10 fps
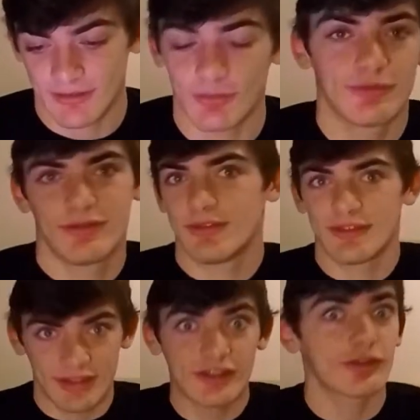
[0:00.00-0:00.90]
So
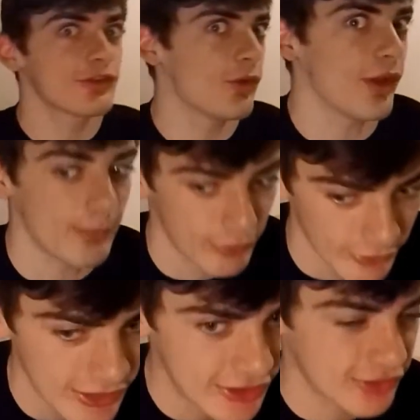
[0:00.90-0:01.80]
six years old. I'm
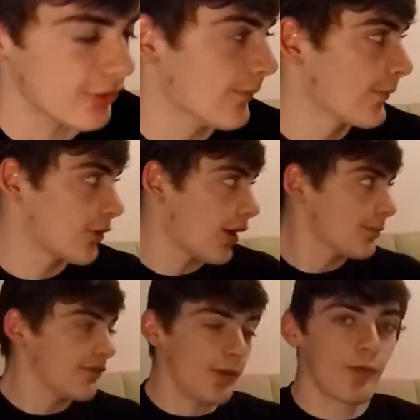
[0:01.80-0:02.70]
pretty sure.
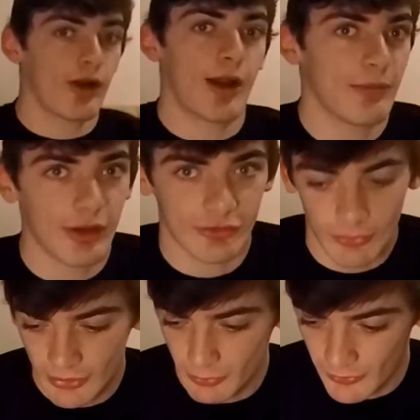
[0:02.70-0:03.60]
Correct me if I'm wrong. I'm not
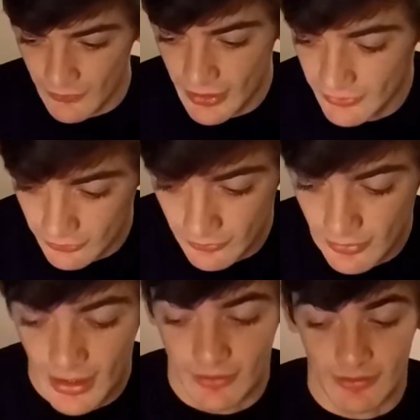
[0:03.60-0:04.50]
sure what his birthday is or
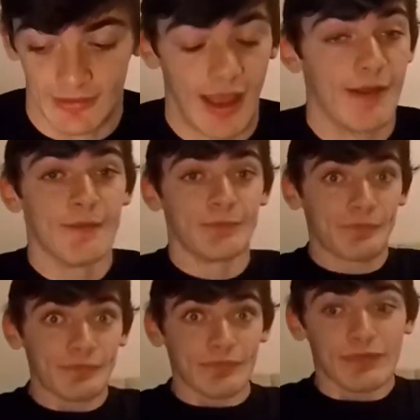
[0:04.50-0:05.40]
anything like that.
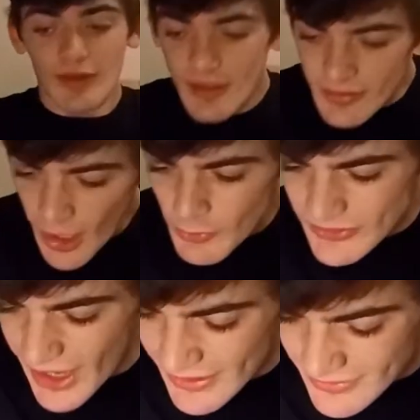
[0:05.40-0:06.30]
And that
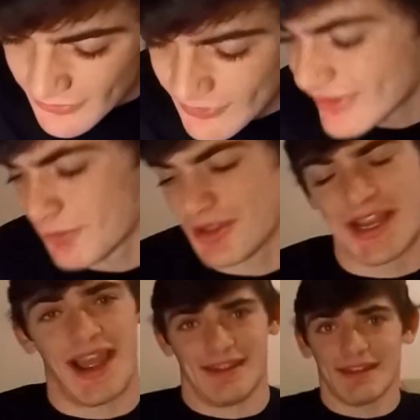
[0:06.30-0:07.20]
was as of December 9.